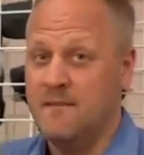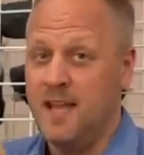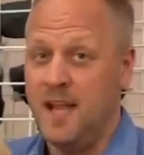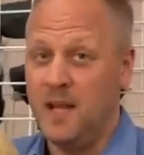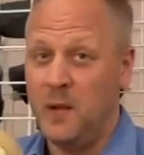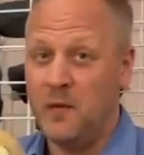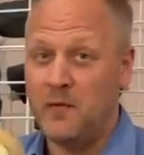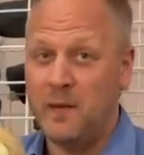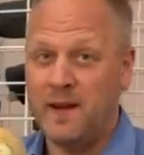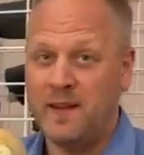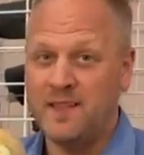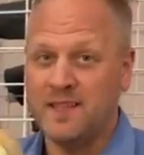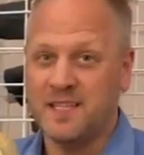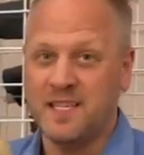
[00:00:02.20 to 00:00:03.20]
Hello
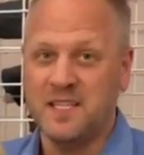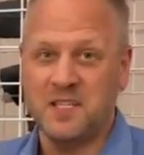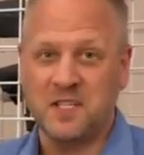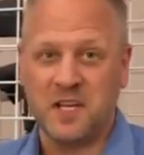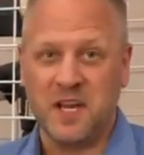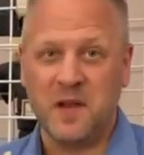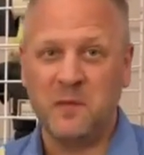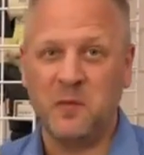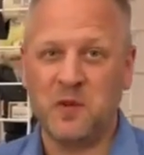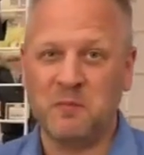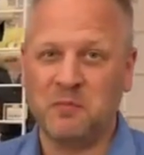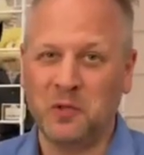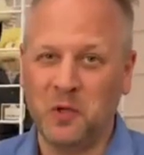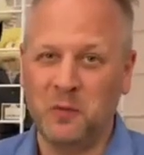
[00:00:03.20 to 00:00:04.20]
everybody, this is Jim
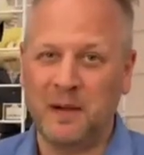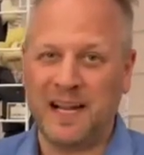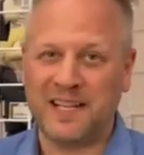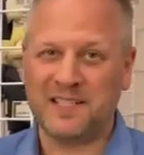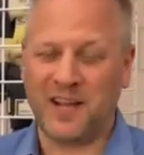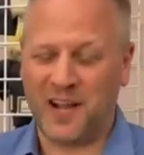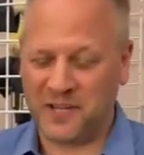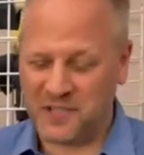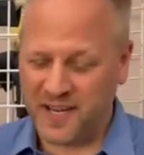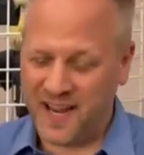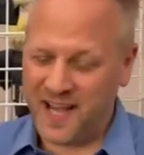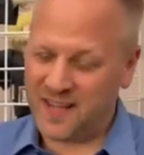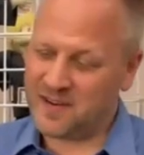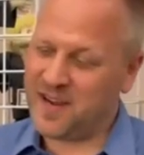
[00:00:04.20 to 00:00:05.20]
with Blue Box Auction
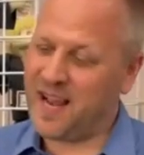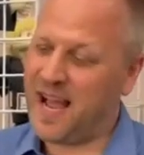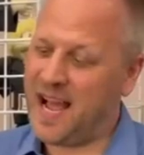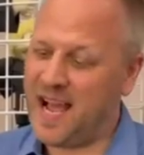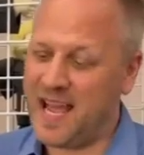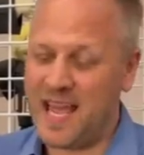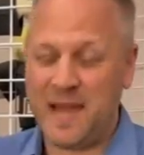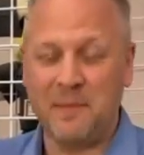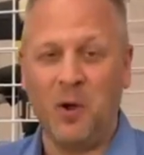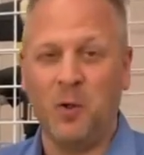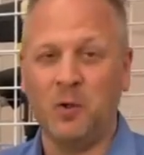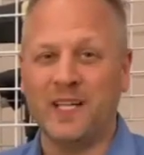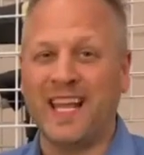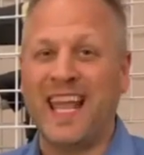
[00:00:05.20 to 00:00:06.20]
Gallery. I am
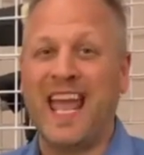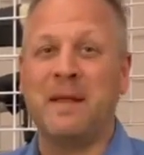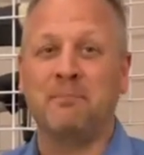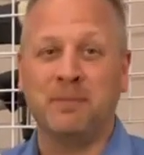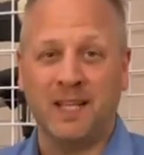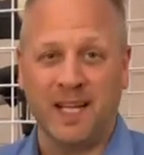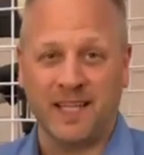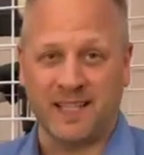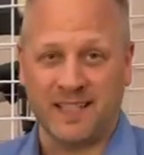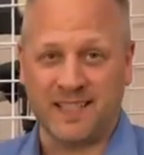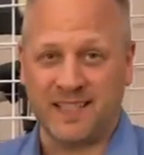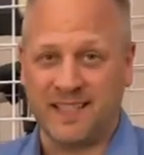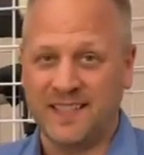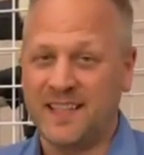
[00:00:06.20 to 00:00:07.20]
holding a
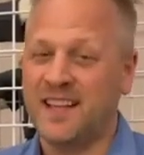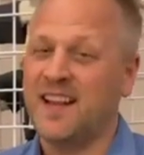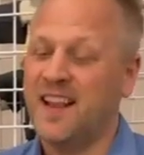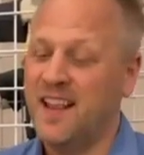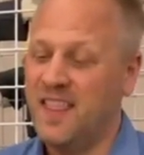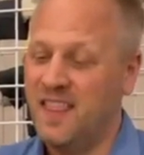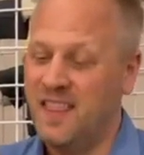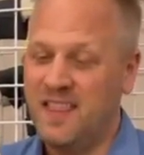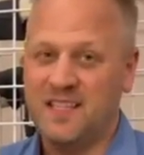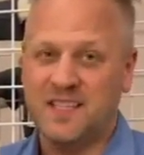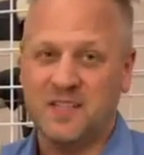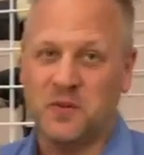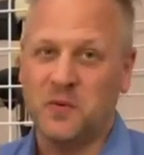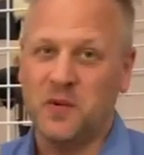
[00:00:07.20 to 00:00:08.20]
Pluckett. This
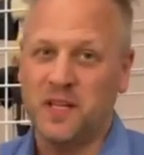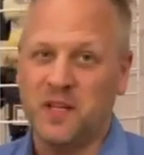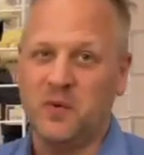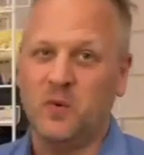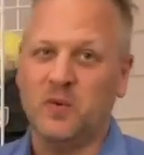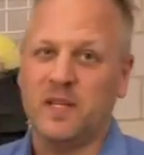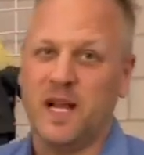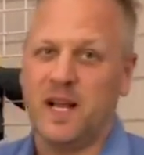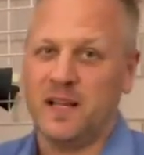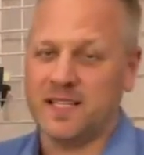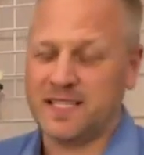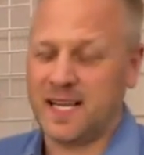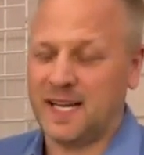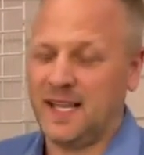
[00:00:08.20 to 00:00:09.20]
is a really cool doll.
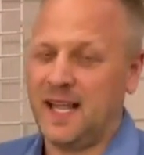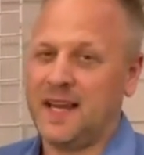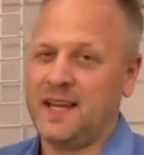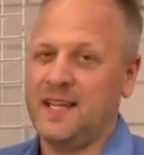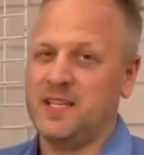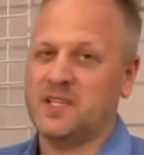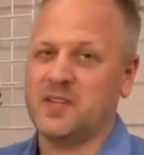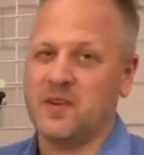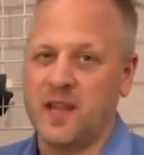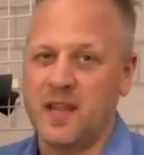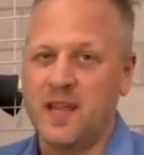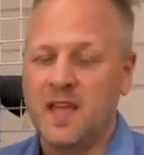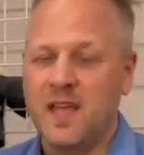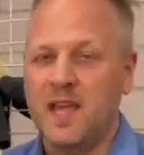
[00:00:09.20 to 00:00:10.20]
It's got a lot of
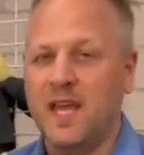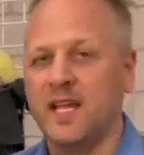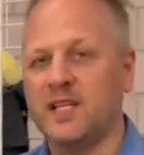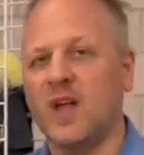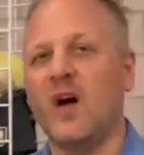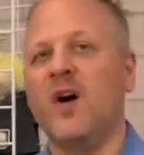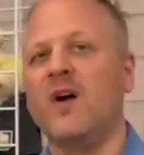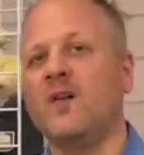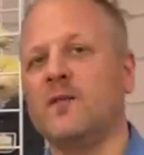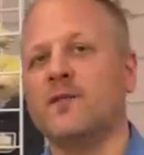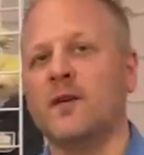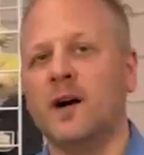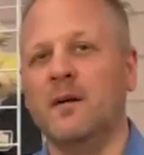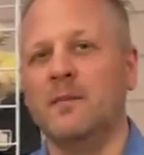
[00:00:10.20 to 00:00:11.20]
history and it's all
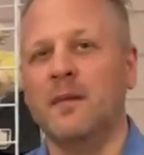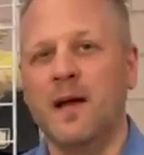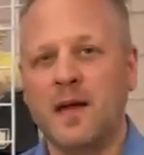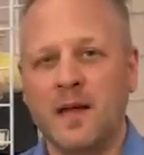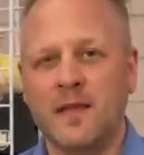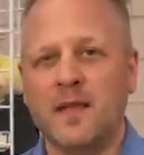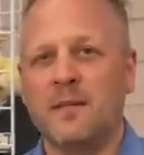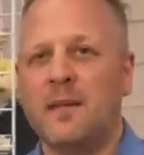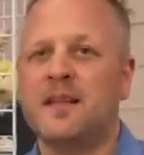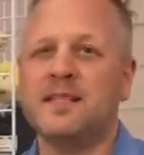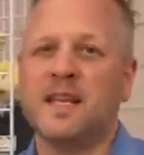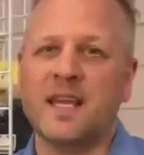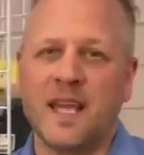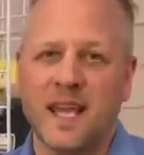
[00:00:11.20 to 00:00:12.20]
from the
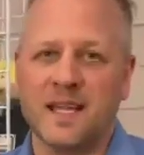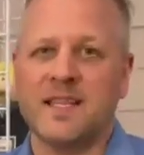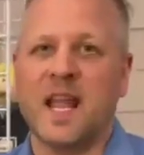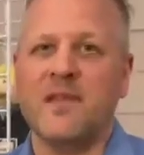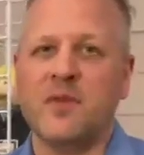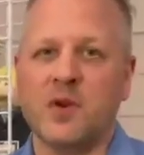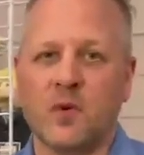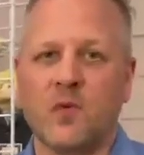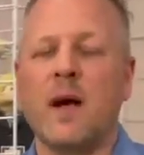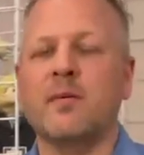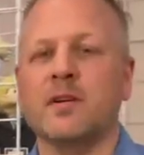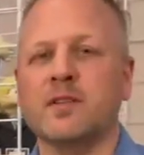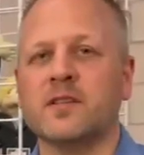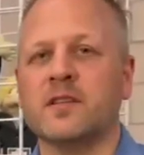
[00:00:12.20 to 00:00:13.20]
amazing Xavier
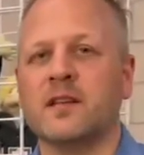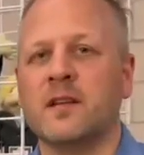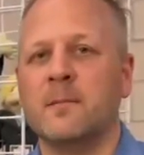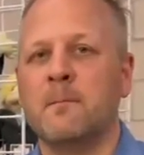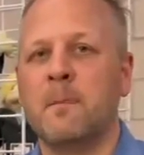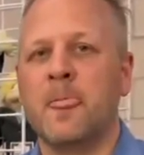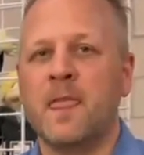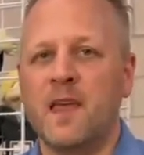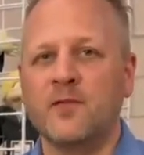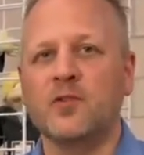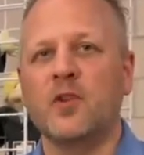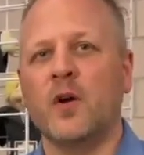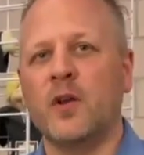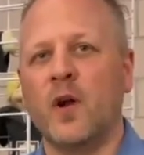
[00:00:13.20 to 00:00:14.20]
Roberts. If
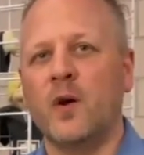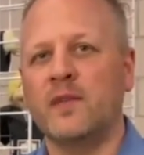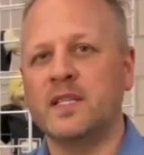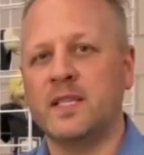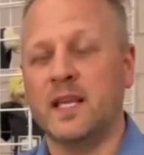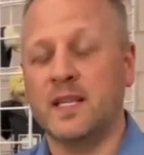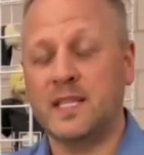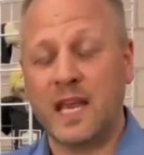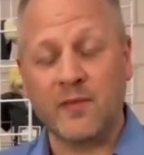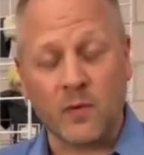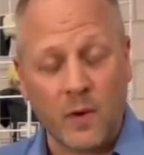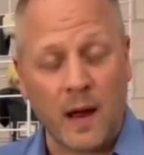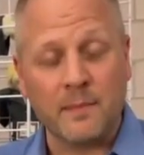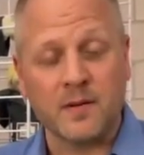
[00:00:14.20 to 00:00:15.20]
you don't know who Xavier
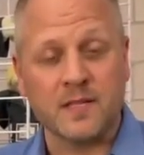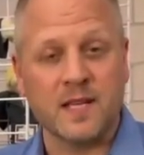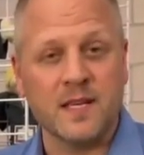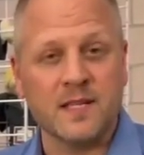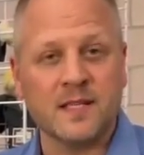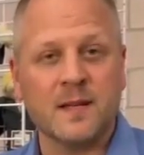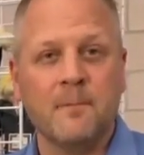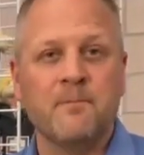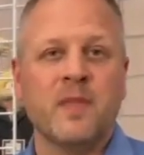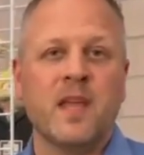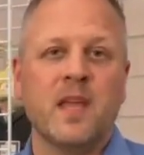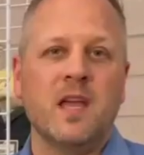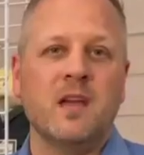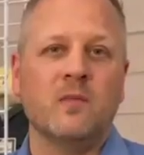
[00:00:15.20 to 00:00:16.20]
Roberts is,
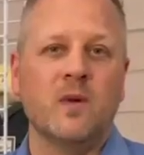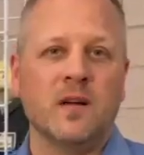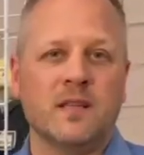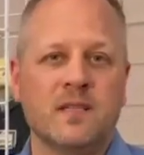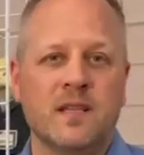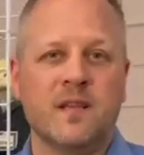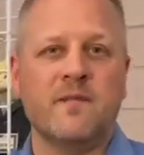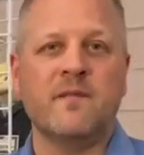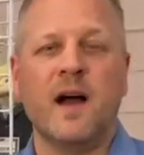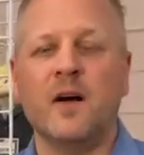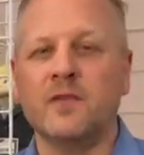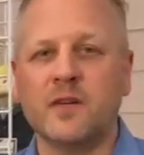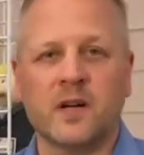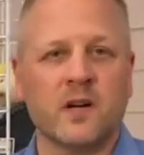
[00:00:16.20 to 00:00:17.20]
he was the
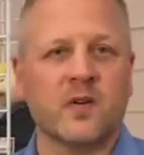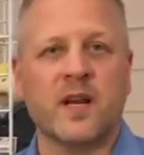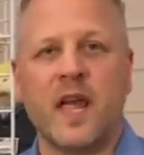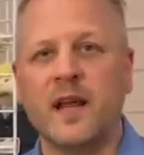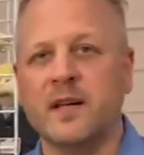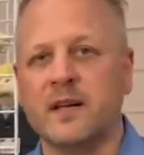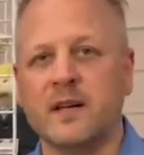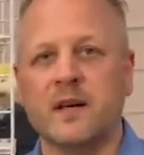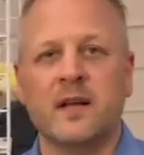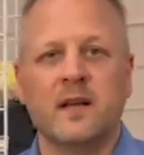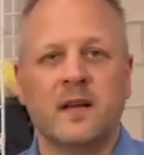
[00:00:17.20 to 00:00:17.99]
founder, creator,